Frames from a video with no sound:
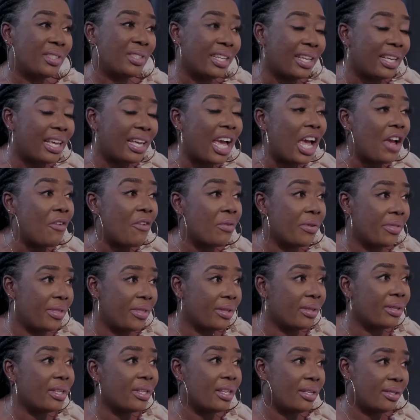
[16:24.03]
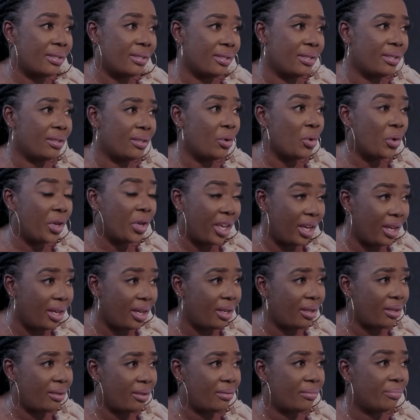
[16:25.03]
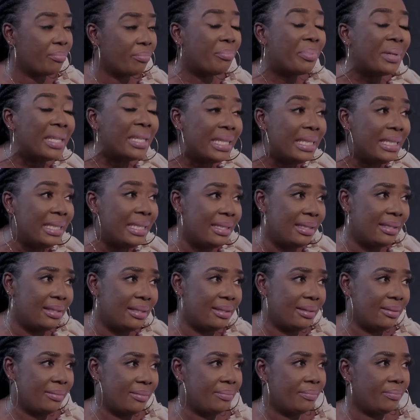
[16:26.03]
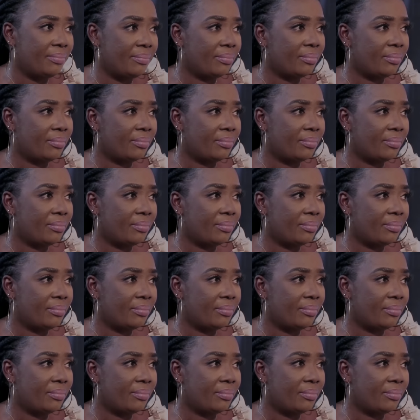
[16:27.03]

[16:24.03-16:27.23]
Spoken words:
to take everything easy, okay? Please.